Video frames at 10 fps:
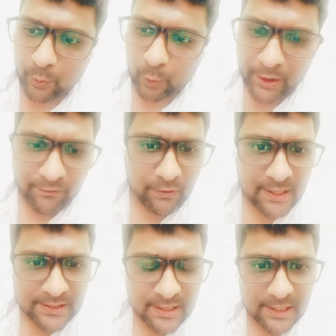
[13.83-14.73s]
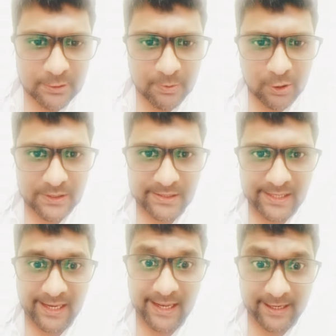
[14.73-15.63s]
one of the reason is because
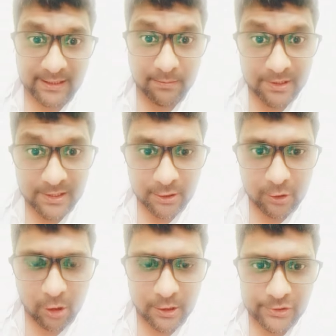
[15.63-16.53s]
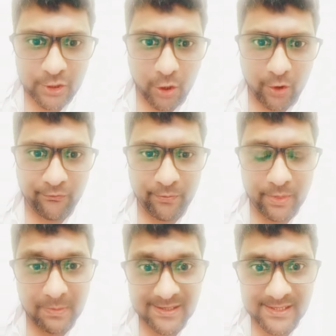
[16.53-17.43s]
they lack the basic knowledge of
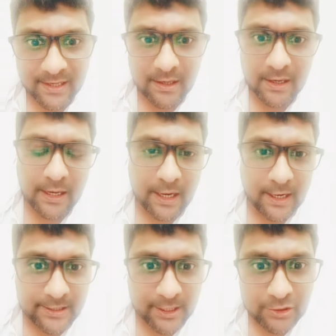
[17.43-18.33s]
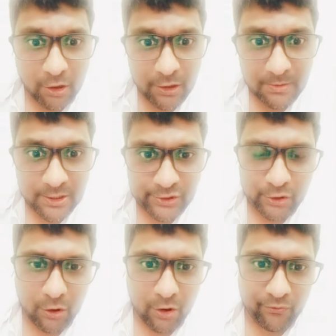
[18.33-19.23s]
the basic uh, taxonomies
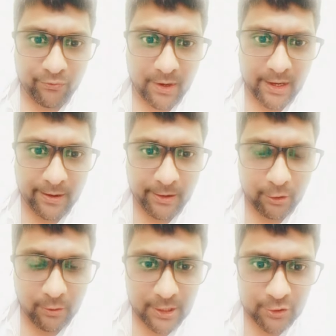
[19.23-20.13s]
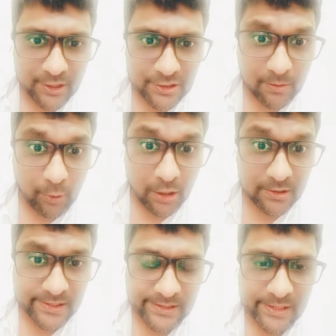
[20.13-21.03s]
of uh, you know educational
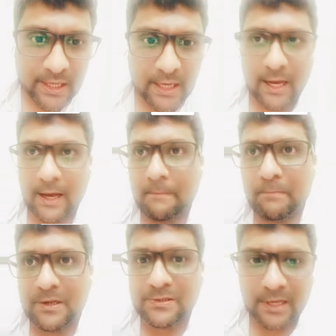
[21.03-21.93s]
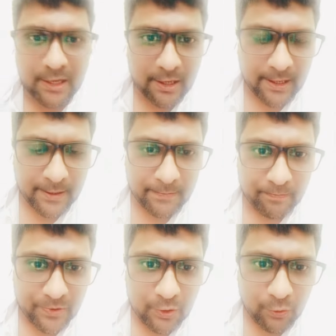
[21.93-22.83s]
policies, um, basic um,
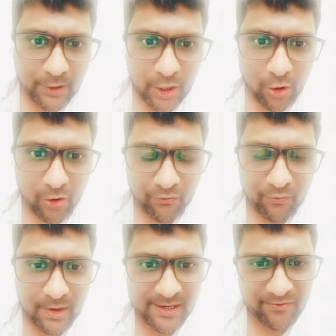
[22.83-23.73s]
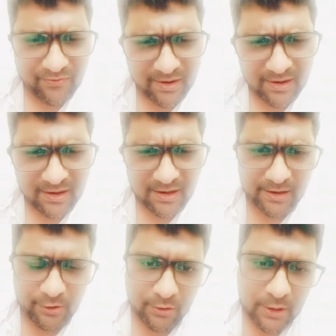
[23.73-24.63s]
theory of different uh,
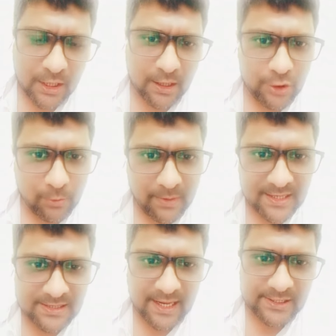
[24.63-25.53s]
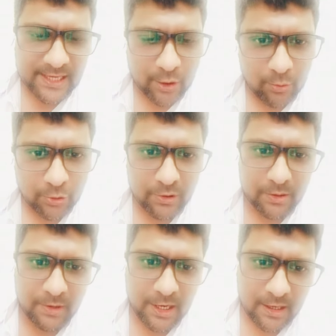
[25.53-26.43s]
you know domains like psychomotor
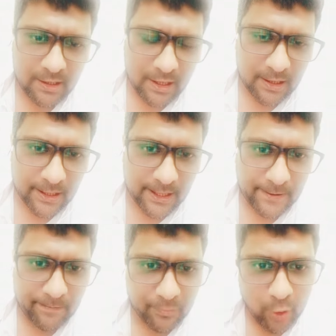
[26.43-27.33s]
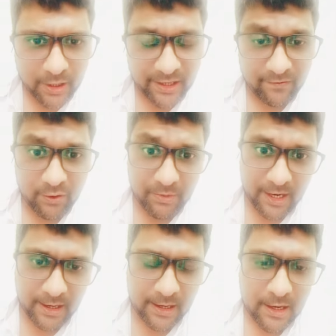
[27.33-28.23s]
domain, uh, cognitive
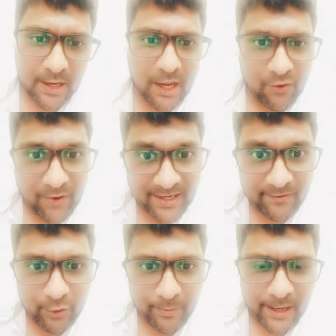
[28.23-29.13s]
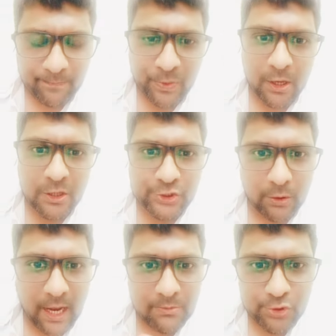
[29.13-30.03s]
domain, affective domain.
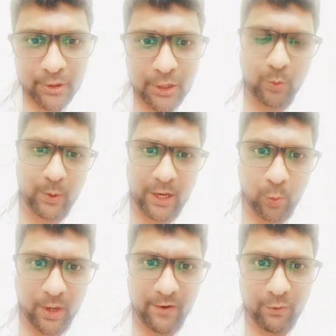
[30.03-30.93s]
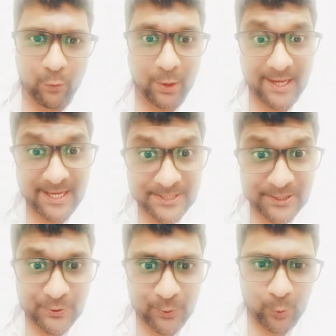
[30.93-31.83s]
So I'm showing you here one of the very
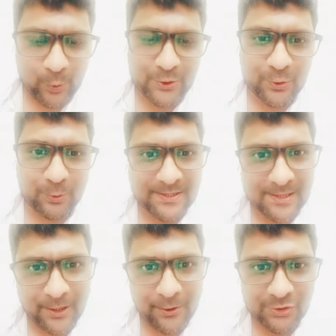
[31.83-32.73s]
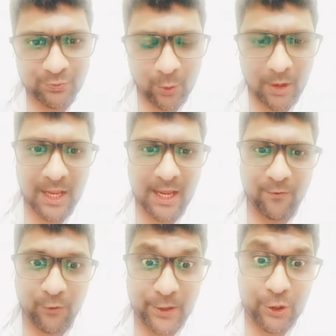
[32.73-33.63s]
easy tool which could be still useful
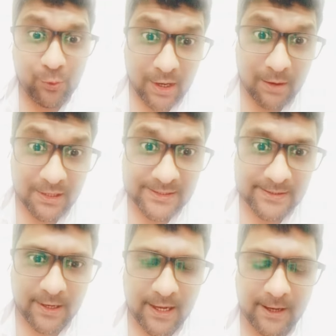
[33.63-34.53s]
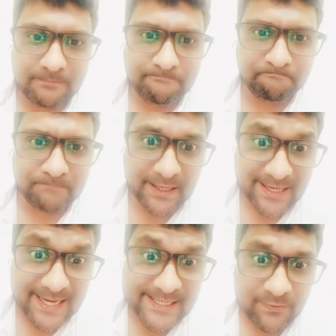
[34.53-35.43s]
for the newcomers. Uh,
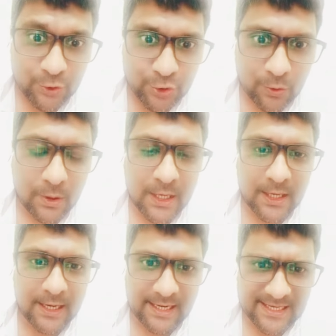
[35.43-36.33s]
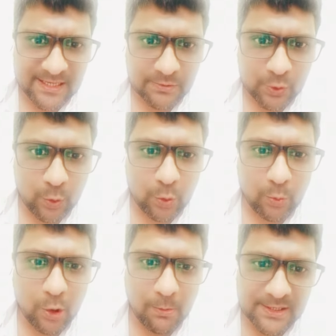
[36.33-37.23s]
but yes, for sure, it has some
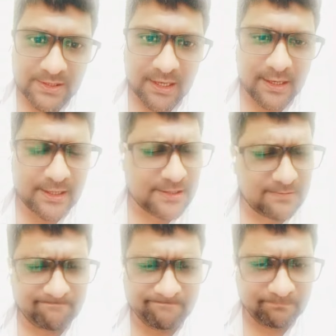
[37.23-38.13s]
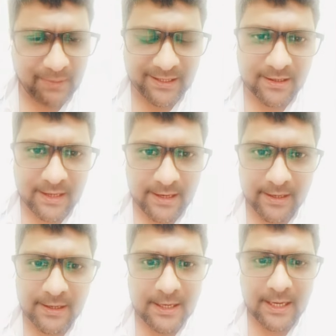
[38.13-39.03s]
loophole, but still it is better
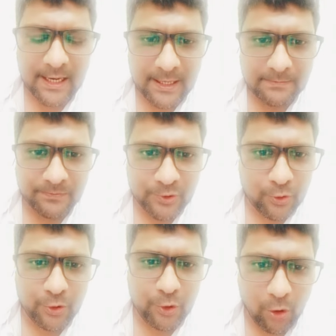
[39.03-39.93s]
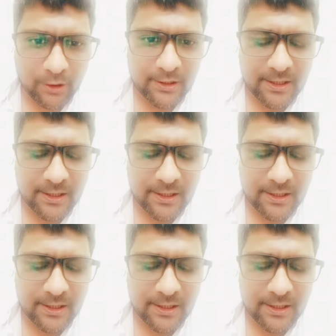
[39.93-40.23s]
than uh, you know not